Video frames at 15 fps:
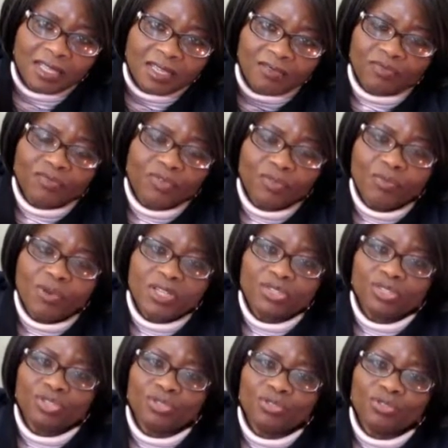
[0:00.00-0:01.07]

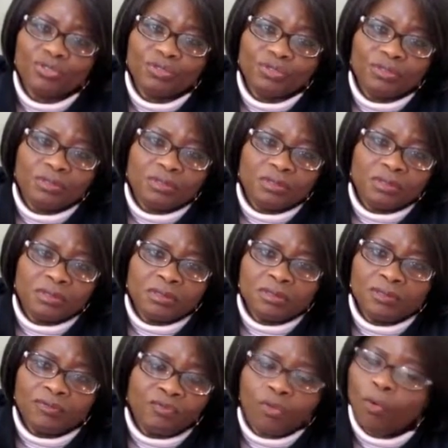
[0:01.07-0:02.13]
influential
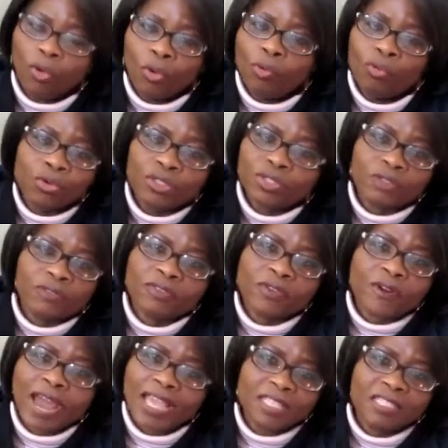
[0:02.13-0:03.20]
followers of
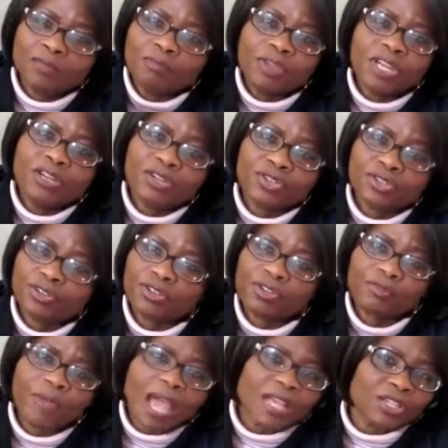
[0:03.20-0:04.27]
Christ,
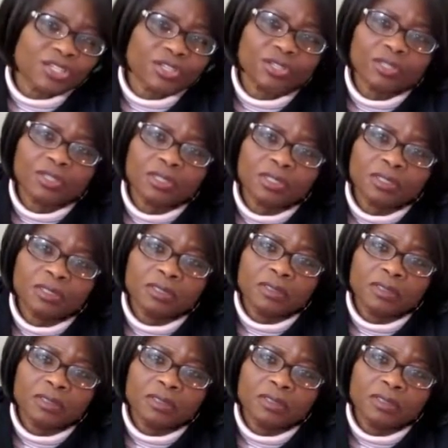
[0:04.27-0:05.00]
ministers, pastors,